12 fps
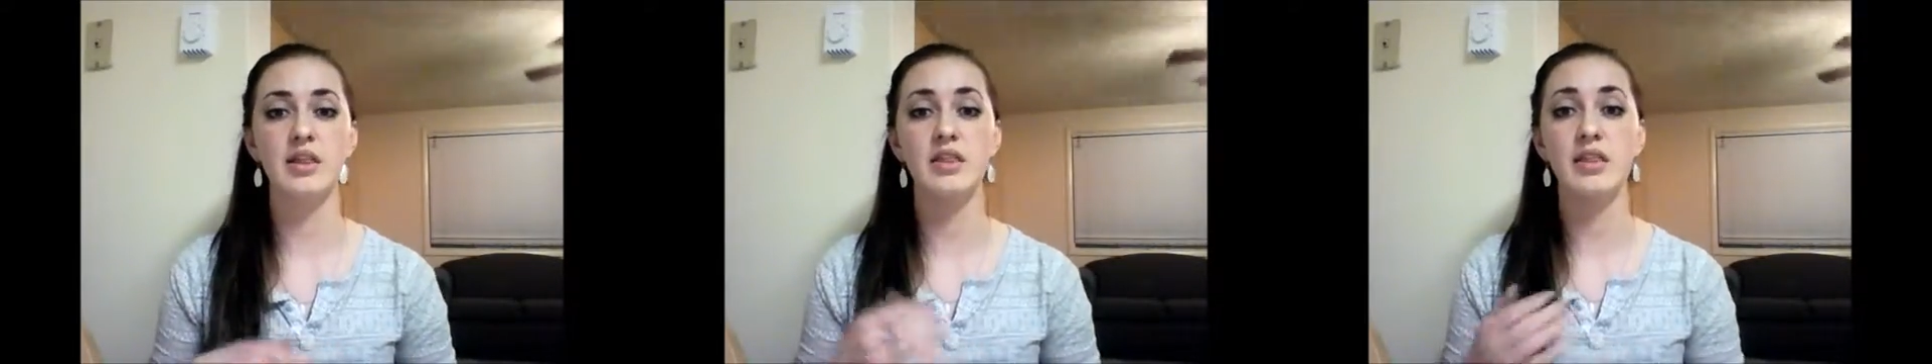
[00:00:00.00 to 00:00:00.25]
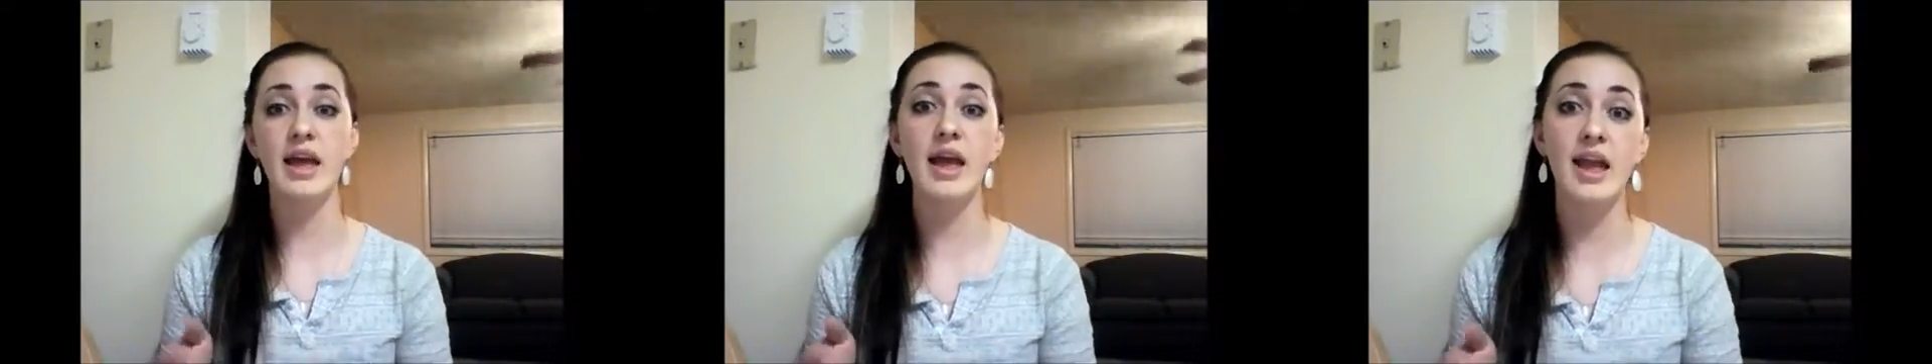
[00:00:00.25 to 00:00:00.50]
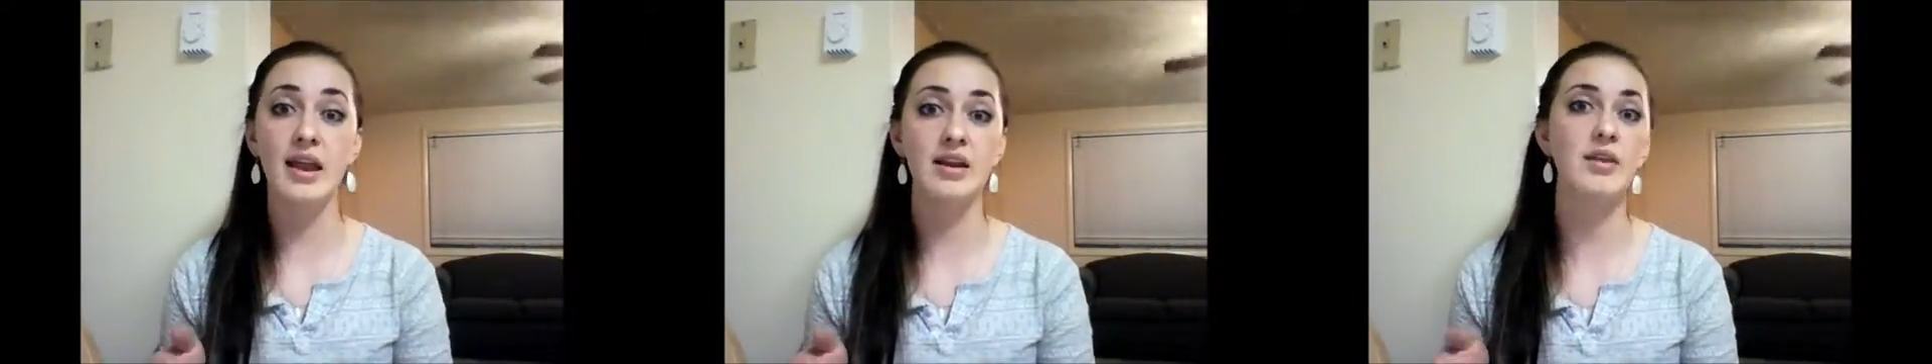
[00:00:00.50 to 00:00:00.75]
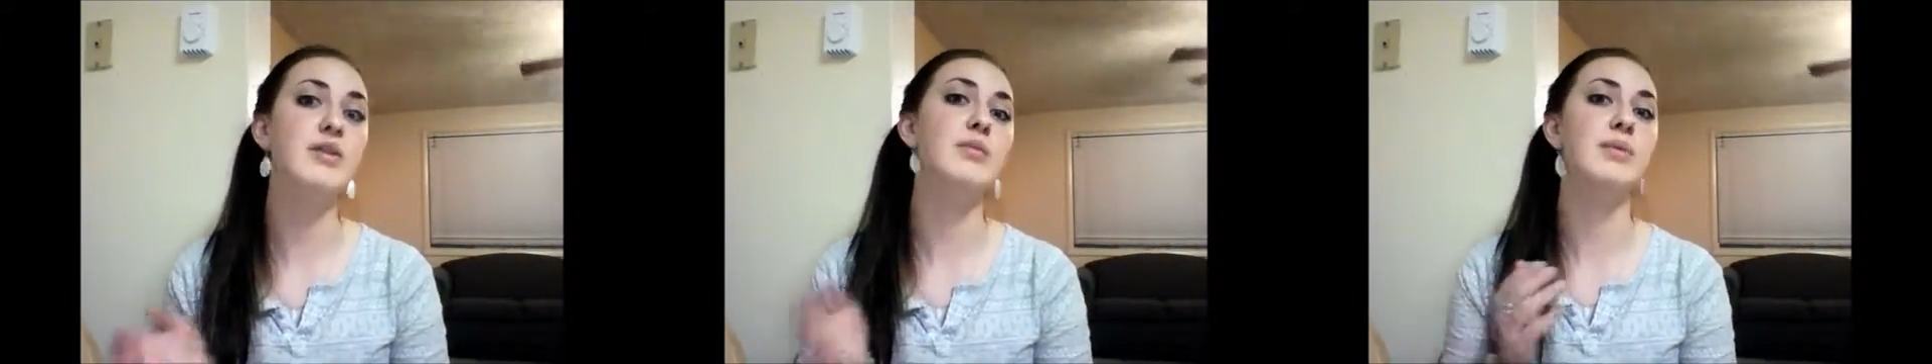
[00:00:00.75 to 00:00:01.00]
then
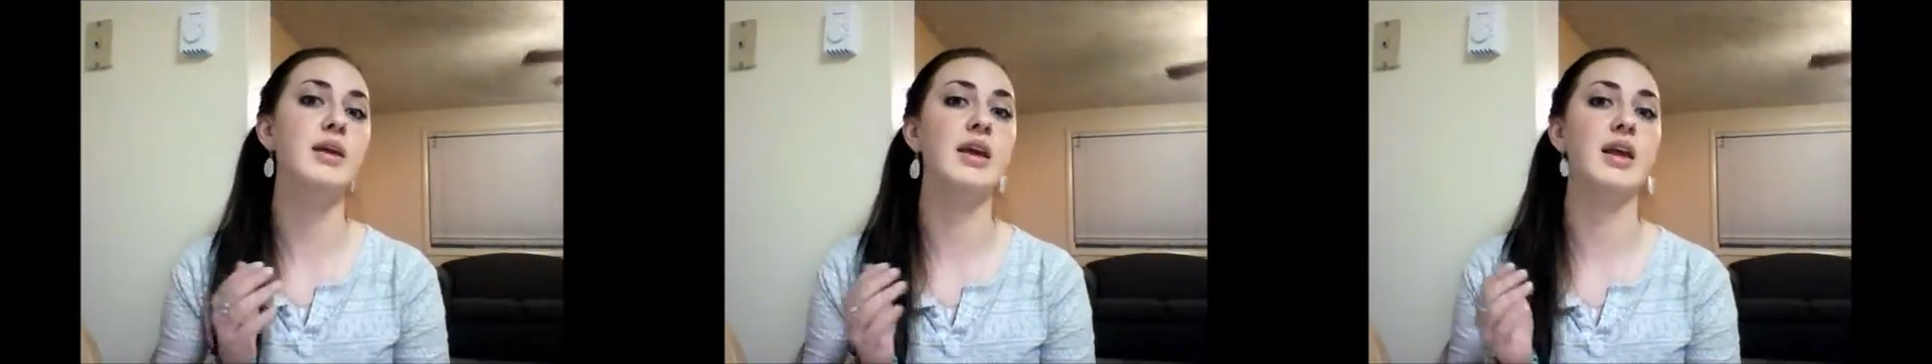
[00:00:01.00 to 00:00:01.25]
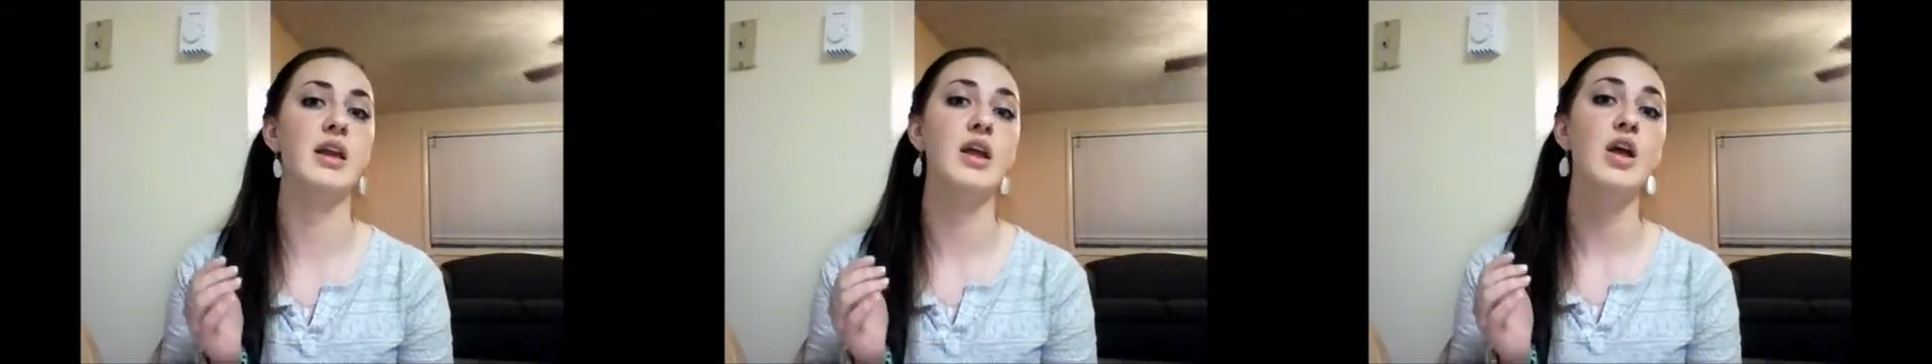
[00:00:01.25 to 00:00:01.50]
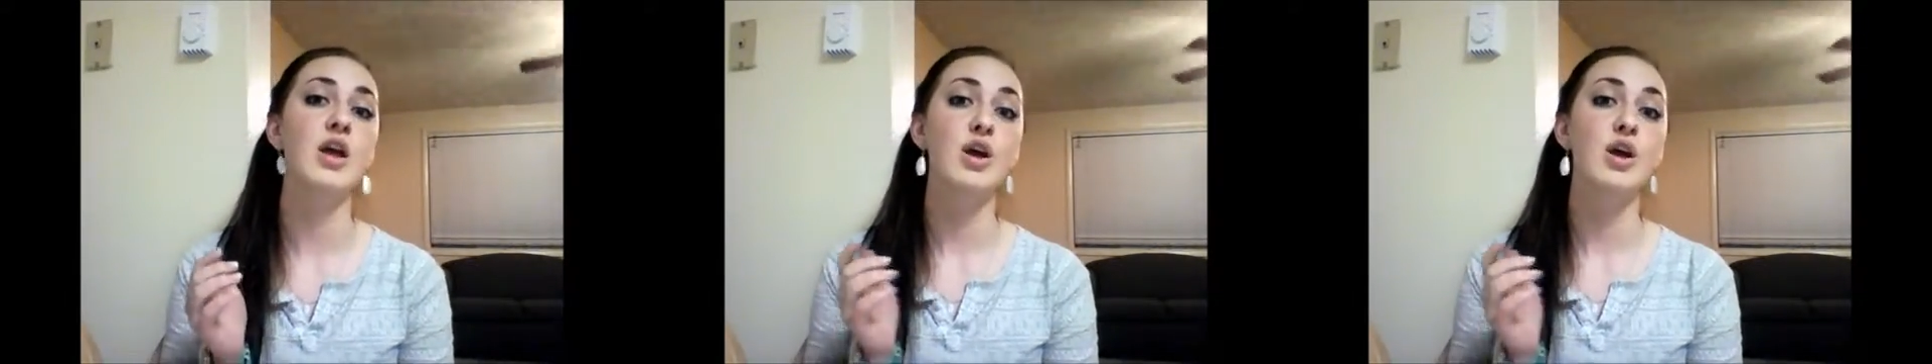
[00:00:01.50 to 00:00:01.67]
you can begin